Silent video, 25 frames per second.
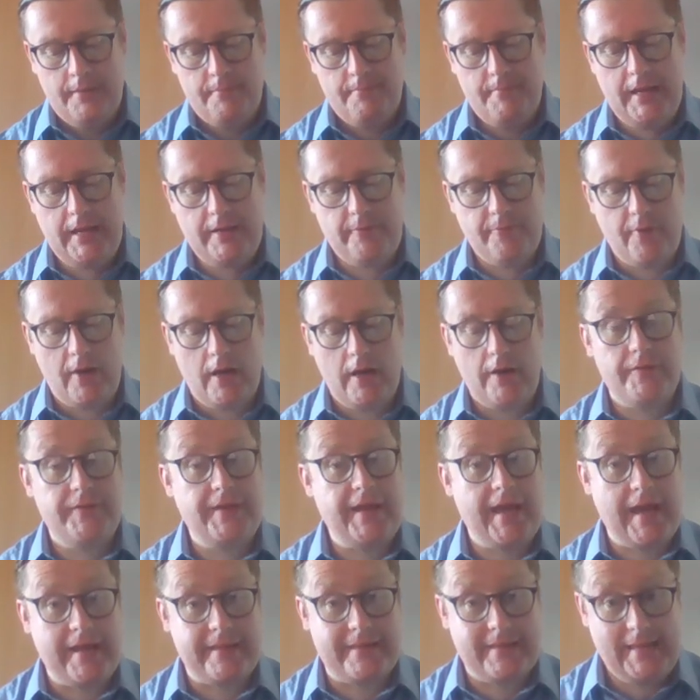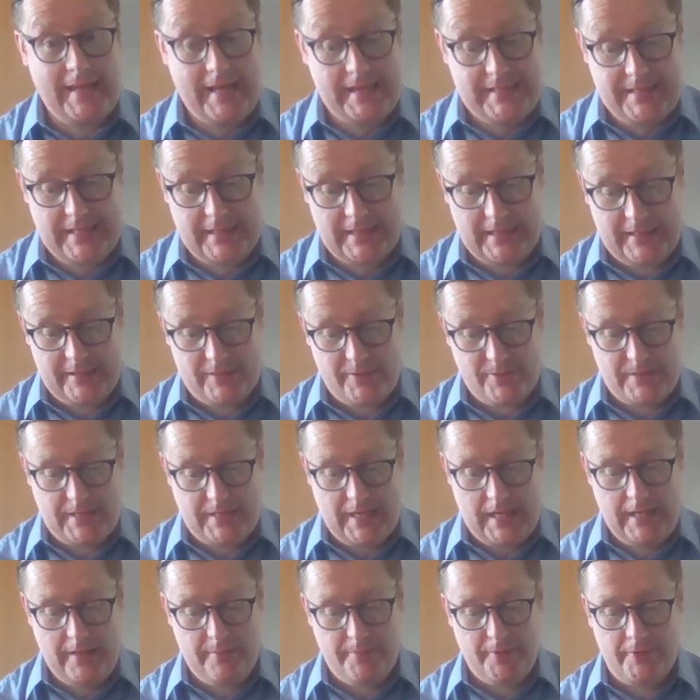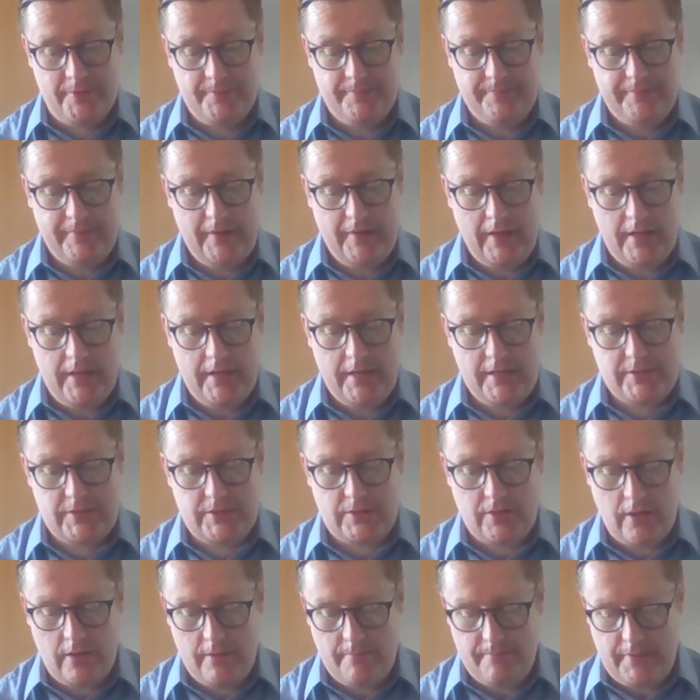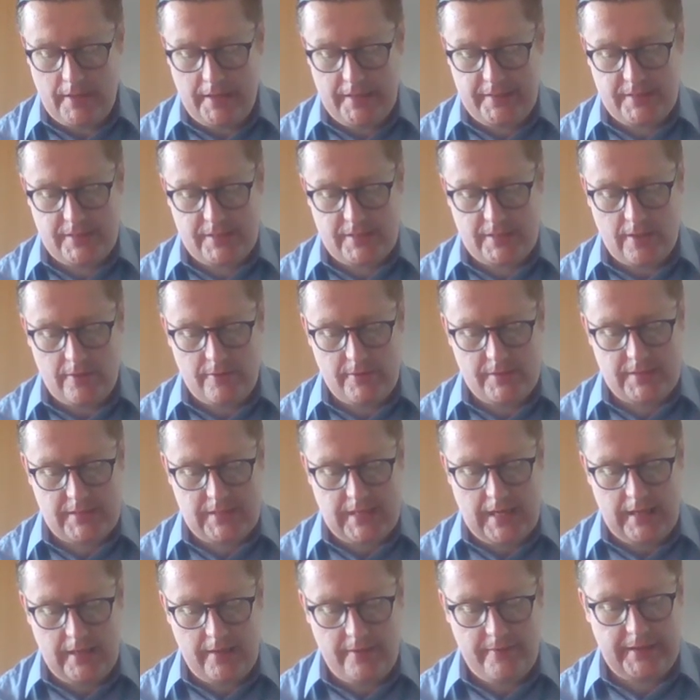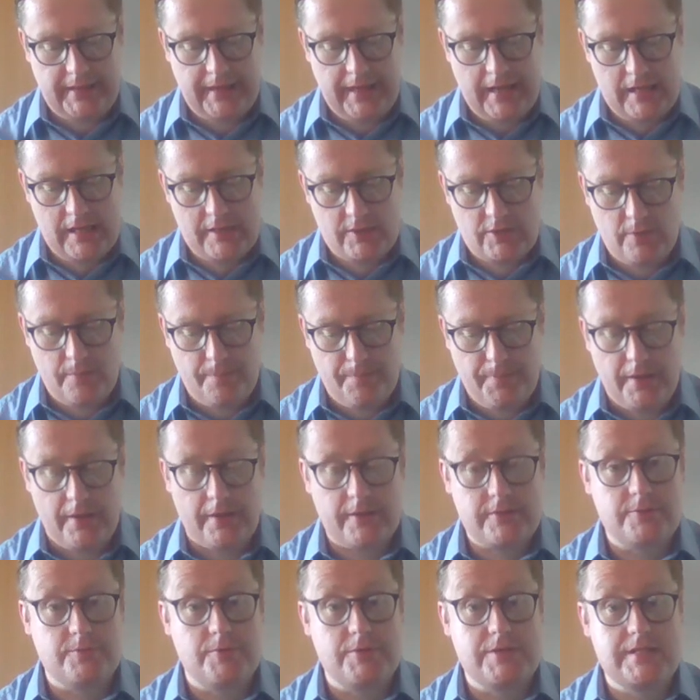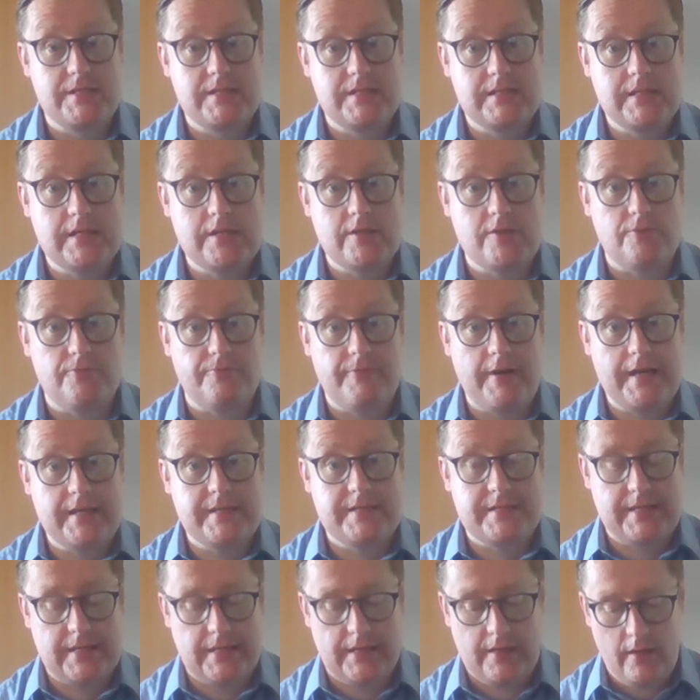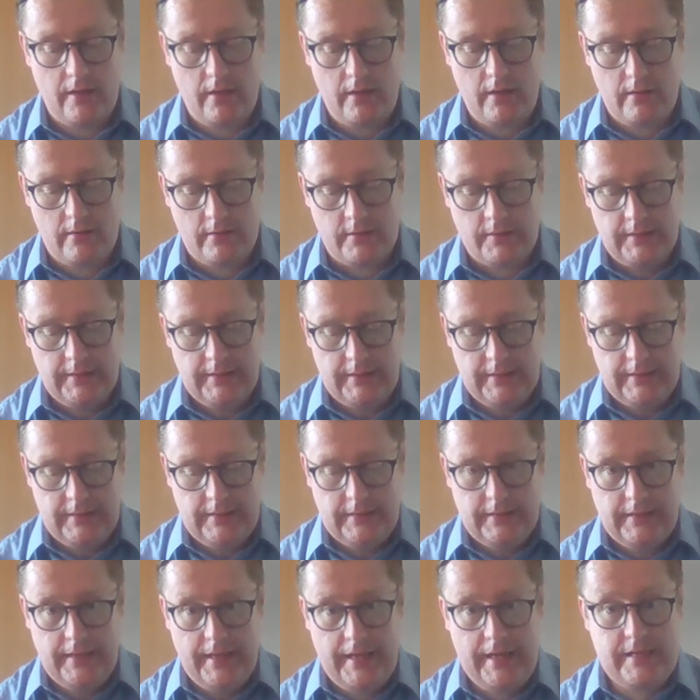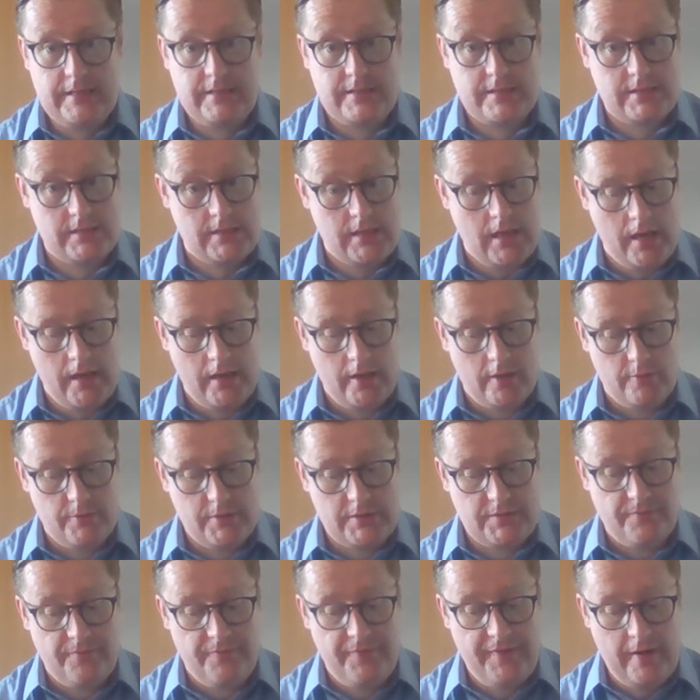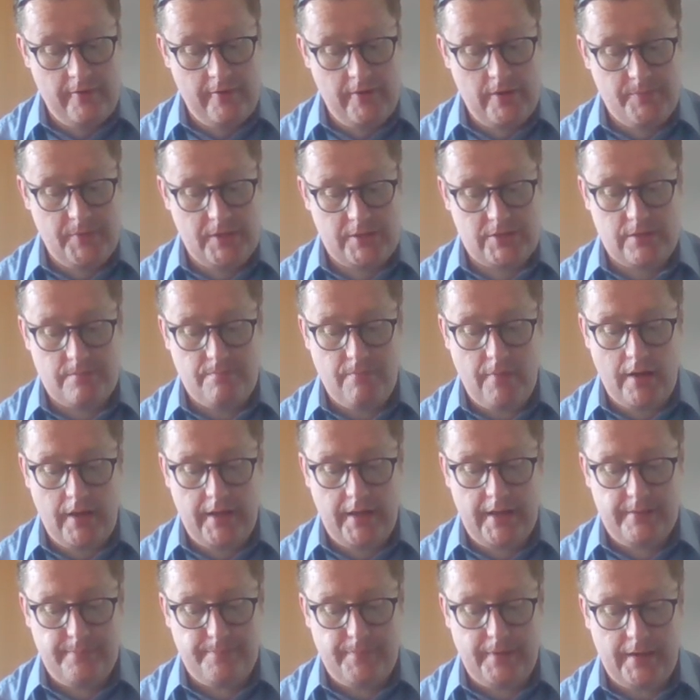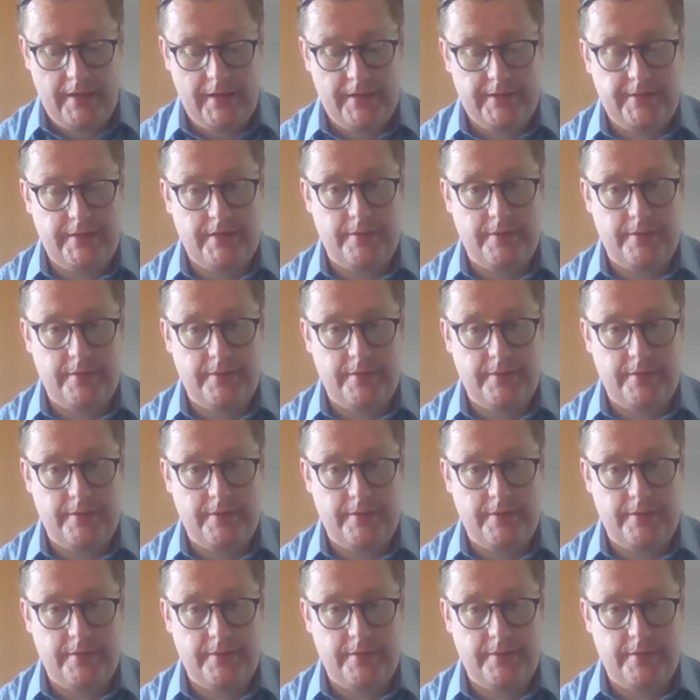Meanwhile, the athletic little table, urged on by the salt cellar and ketchup pots, was still racing along. His style was very much admired by a